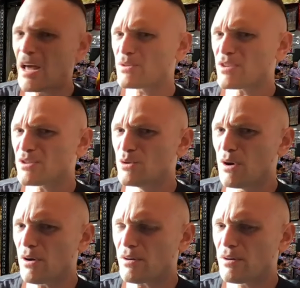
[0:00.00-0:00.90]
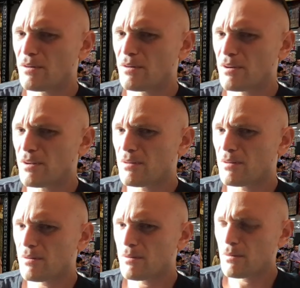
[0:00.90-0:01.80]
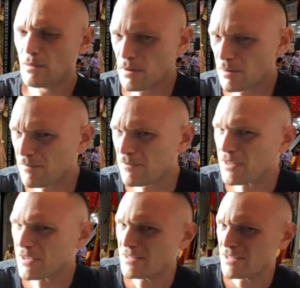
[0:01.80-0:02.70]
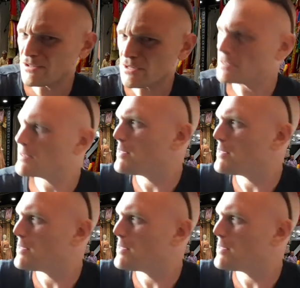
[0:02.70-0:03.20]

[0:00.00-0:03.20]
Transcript: now it's like too dark. I feel like a ninja.